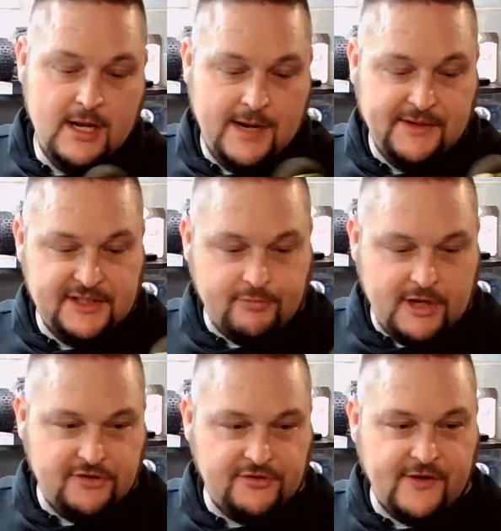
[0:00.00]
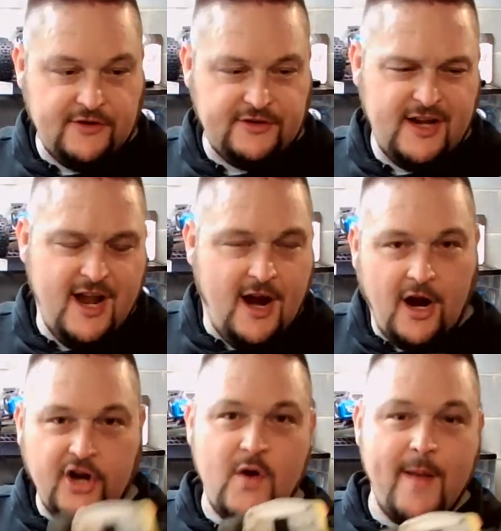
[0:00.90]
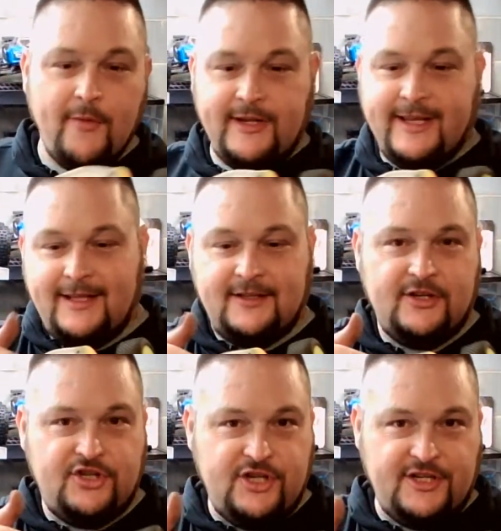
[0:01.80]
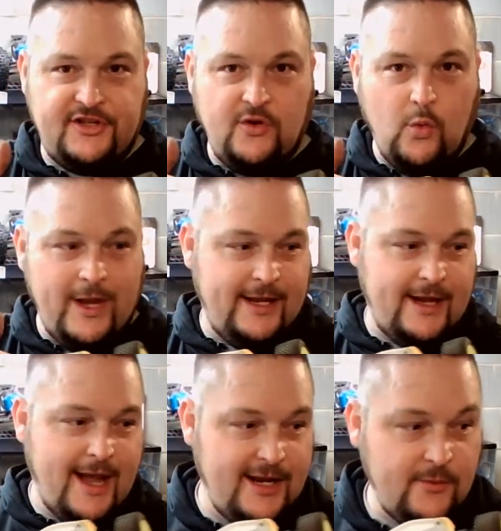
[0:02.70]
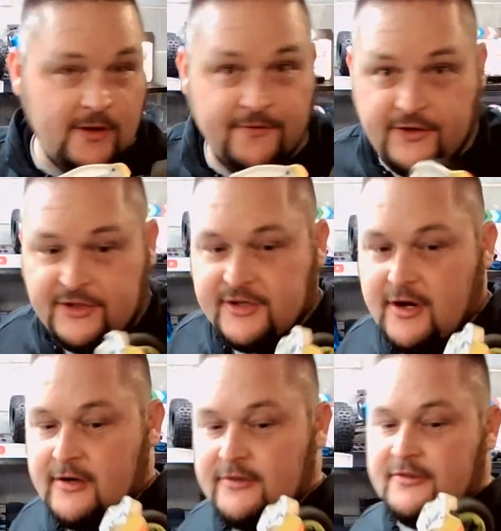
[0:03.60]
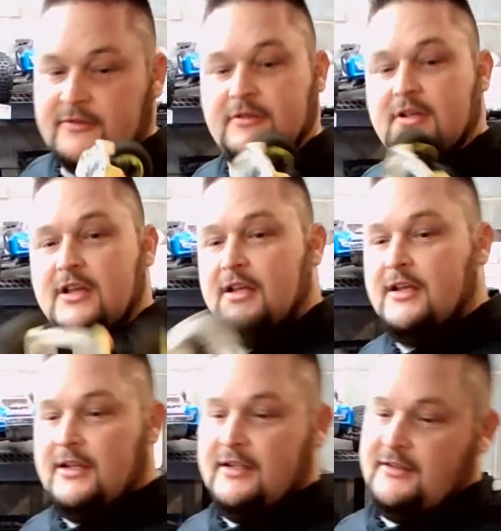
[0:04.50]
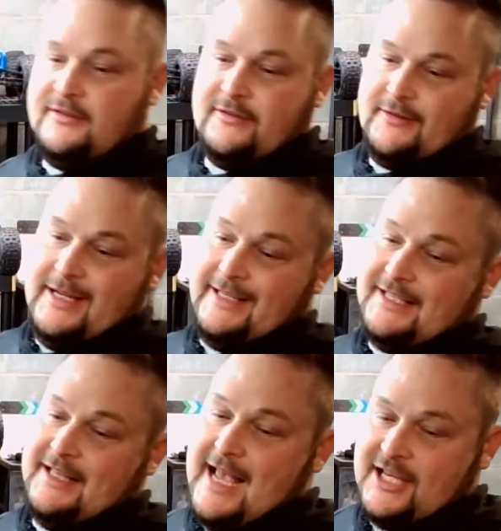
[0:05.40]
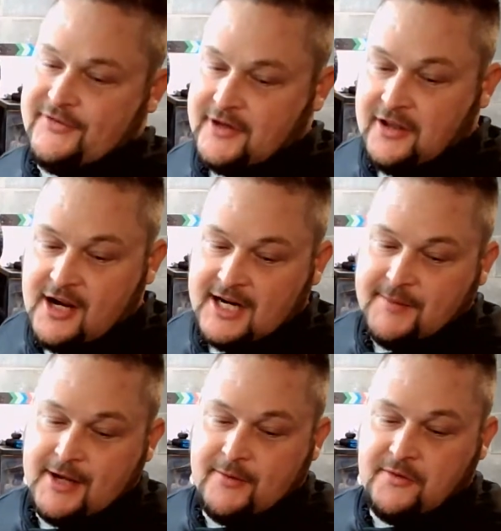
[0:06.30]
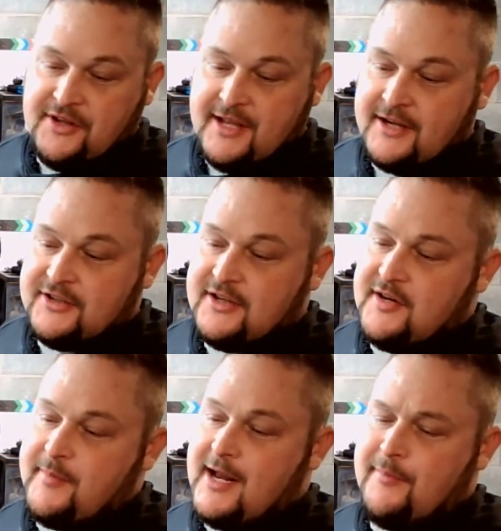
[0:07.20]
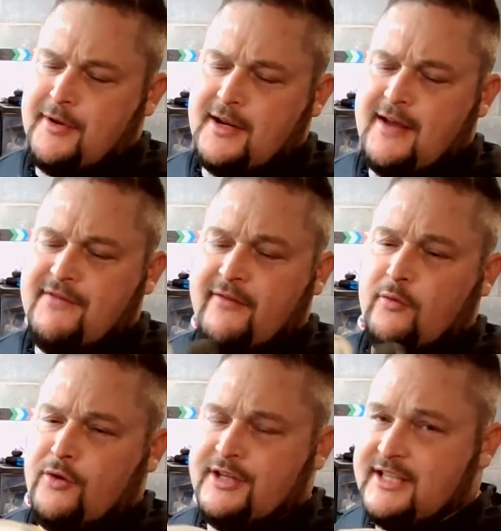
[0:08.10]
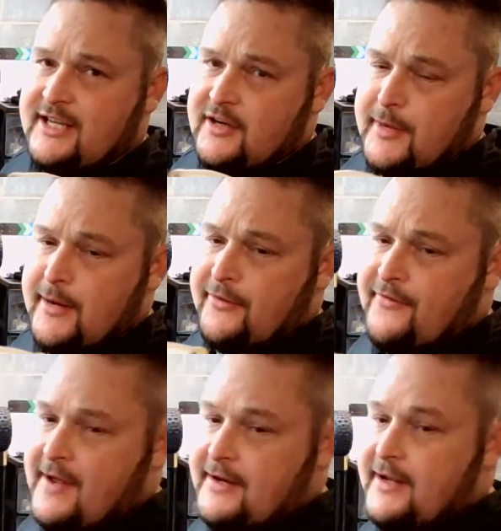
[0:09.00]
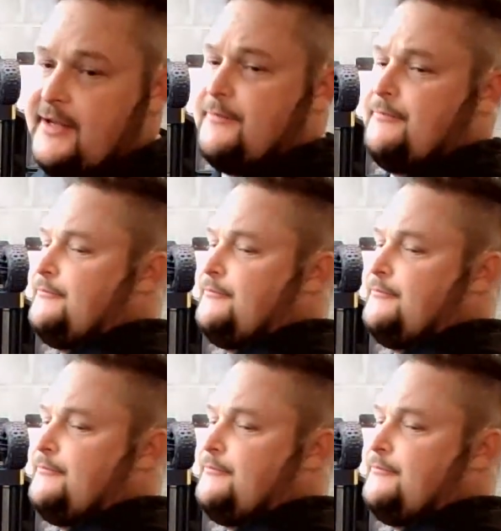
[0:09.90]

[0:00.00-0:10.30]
This is the brushless version. Are you able to get just the wing anywhere for these cars? Because it doesn't last very long, and I'm not really that concerned about it, but I've never really seen or been able to find any.